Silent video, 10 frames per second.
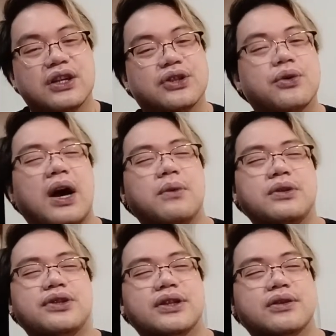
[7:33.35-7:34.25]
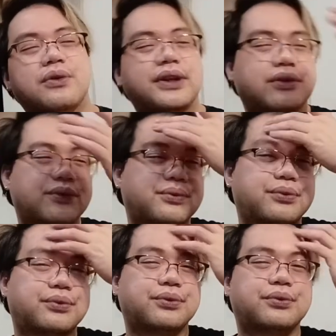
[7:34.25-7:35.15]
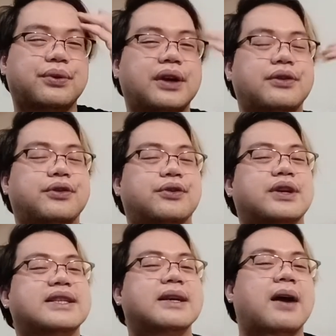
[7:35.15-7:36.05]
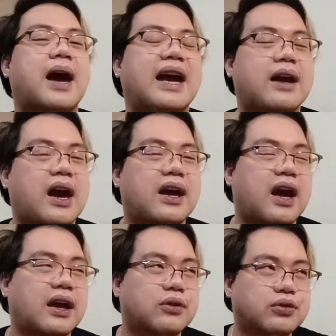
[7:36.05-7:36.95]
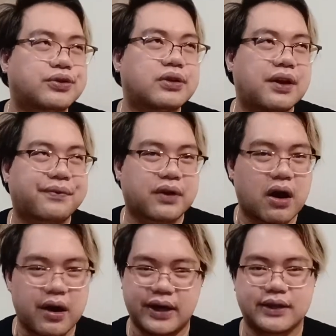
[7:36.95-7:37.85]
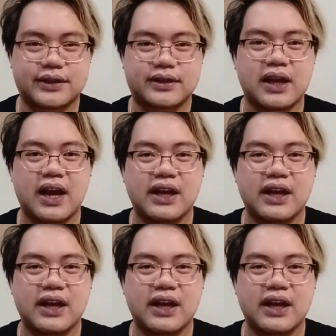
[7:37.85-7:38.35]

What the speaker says: So, I will just going to, ano yun, kasi I also love cars.